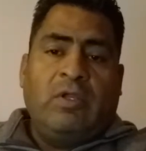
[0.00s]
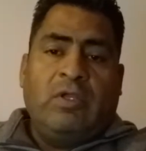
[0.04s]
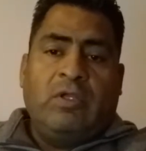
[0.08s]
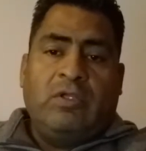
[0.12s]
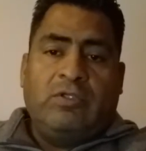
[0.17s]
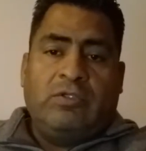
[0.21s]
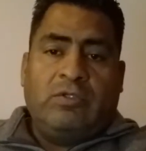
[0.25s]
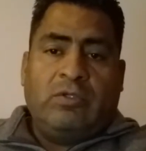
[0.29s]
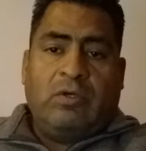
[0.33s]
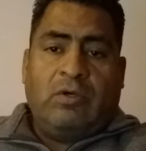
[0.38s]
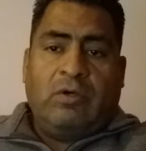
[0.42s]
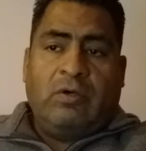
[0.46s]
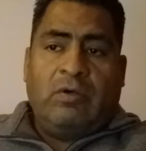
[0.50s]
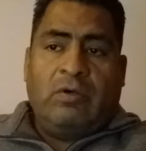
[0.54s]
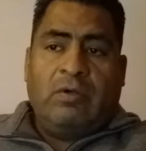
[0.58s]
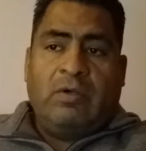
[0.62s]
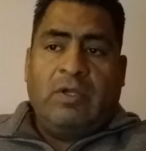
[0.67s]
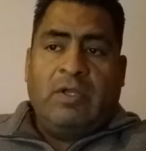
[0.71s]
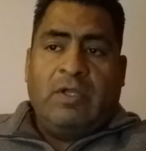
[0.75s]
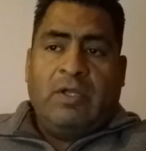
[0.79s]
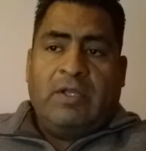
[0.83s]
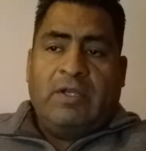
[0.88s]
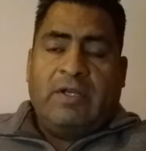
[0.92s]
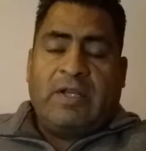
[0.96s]
So,
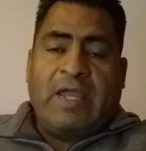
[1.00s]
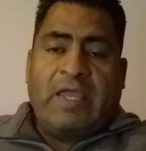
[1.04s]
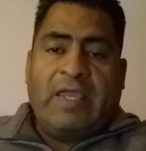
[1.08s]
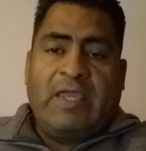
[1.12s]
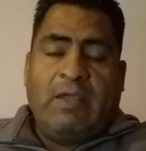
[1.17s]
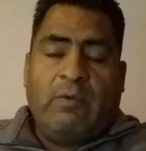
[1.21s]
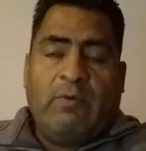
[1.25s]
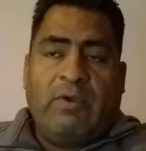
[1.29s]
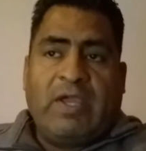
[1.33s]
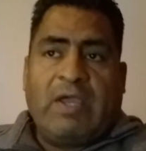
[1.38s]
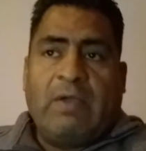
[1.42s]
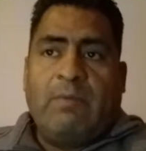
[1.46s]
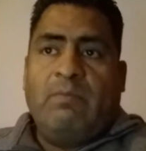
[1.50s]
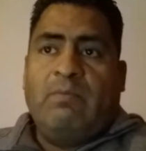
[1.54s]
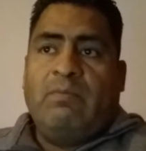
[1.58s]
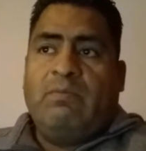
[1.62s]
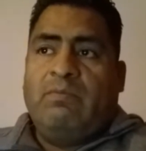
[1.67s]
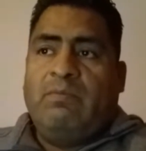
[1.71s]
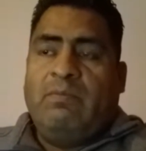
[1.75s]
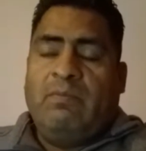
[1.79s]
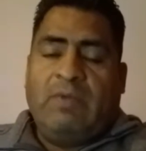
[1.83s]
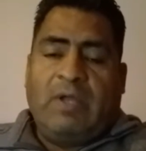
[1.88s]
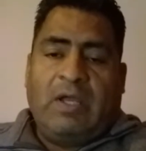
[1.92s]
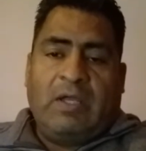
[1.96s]
right here we
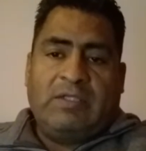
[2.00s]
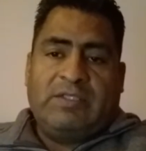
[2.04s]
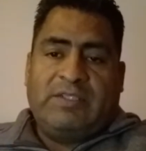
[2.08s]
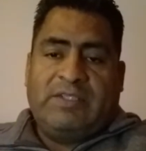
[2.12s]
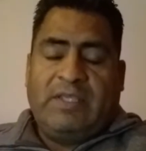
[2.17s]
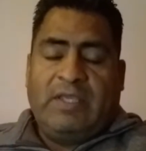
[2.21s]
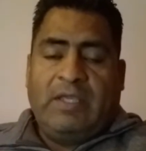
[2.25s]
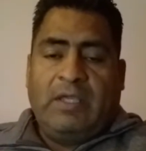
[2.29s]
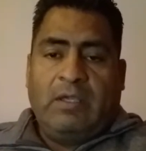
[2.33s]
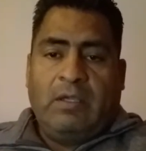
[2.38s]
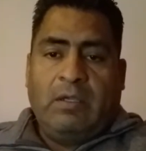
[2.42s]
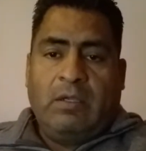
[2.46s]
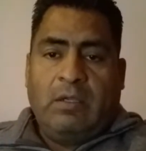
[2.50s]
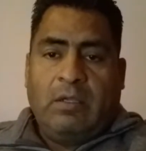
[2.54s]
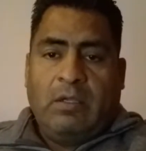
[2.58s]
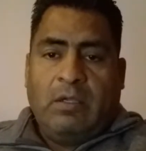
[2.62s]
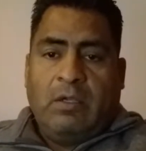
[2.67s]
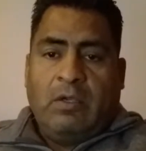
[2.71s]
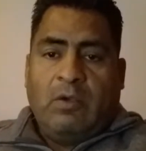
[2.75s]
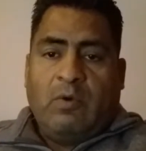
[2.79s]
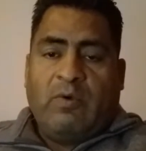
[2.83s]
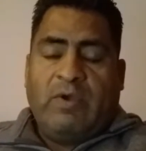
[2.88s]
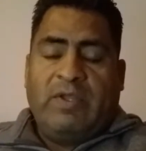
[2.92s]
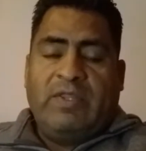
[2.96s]
can uh, see
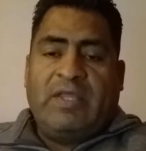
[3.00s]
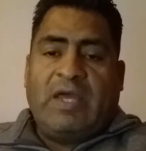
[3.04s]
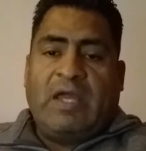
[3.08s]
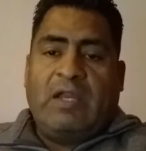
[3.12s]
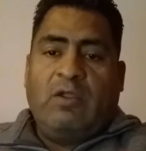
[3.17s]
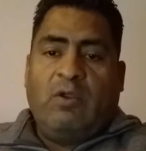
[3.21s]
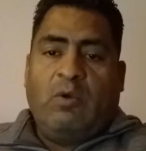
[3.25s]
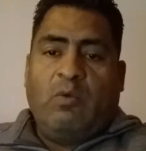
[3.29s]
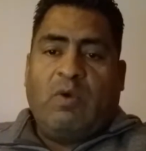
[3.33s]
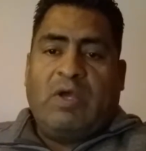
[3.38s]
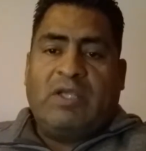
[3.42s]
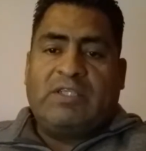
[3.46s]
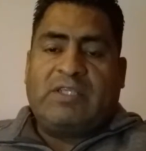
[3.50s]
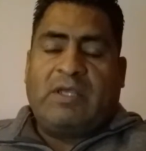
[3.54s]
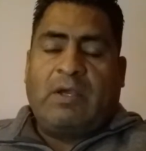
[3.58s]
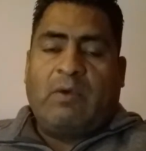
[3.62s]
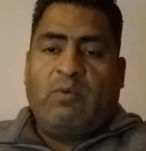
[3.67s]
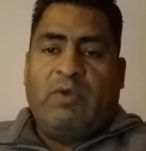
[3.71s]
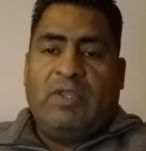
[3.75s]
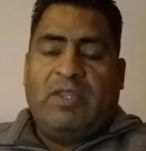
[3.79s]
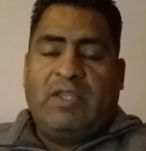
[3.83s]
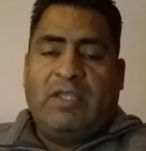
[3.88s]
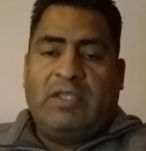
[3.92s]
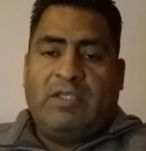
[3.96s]
when Daniel was a
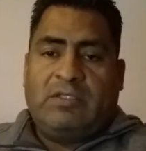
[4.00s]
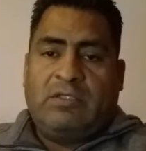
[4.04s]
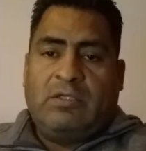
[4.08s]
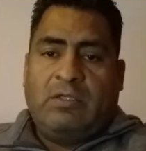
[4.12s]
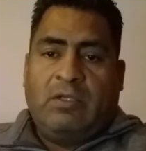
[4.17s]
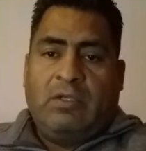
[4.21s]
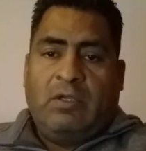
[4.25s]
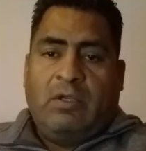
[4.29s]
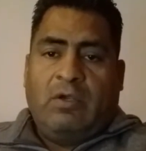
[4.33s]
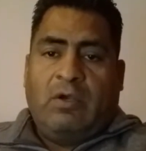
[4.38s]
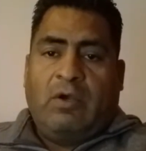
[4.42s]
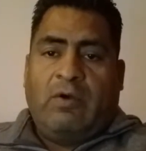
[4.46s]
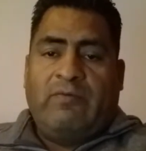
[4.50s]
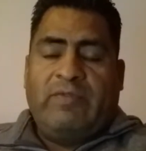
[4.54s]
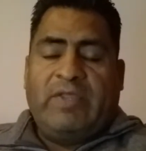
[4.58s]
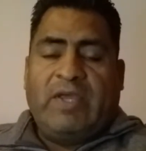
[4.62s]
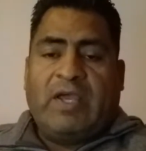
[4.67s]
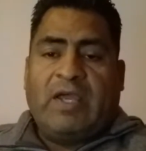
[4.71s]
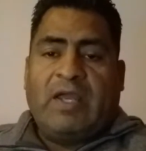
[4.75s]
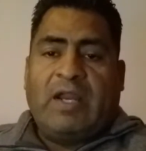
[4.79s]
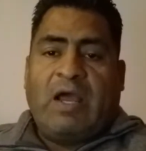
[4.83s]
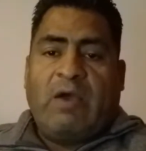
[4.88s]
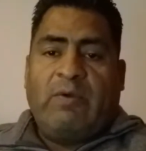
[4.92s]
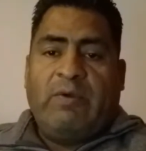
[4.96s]
witness of the
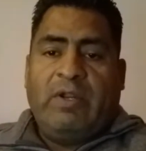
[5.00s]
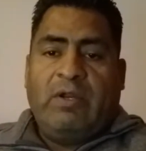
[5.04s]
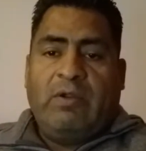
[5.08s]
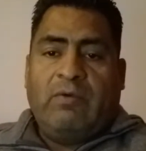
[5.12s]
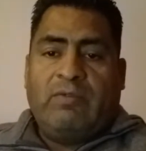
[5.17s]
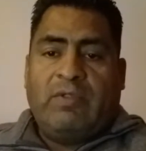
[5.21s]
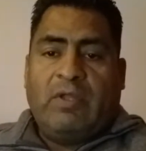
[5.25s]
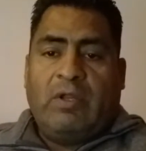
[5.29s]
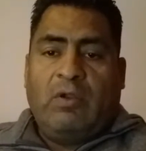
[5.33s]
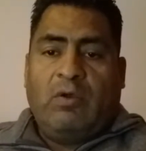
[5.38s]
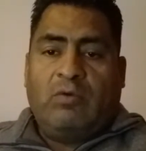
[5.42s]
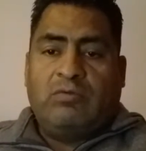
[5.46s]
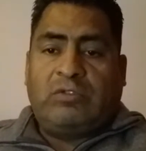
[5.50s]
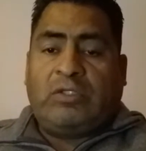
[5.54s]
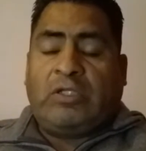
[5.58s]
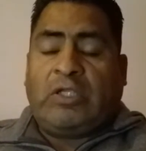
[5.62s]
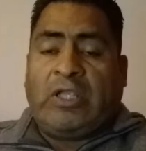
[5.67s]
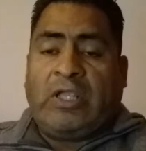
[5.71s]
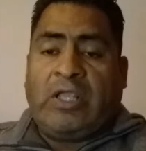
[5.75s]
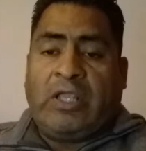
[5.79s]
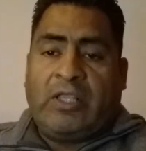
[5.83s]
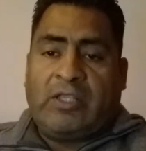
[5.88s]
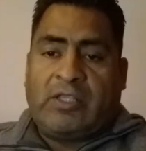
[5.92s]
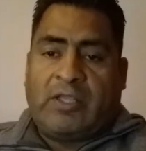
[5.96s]
crowning of the Lord
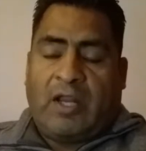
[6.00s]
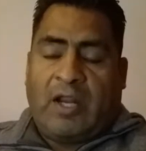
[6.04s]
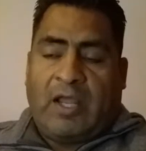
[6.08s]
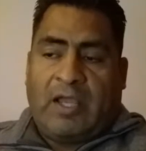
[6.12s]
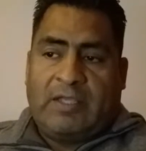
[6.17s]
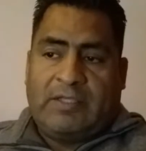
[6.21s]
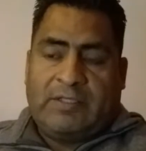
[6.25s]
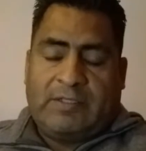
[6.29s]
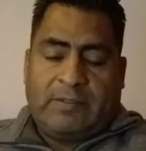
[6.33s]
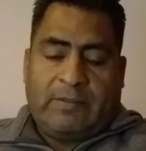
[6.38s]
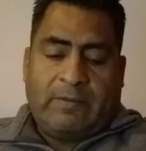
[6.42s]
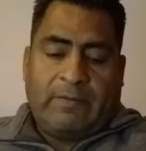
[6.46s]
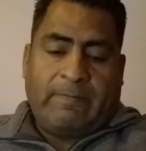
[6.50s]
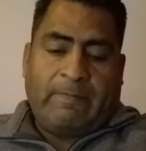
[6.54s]
Jesus Christ.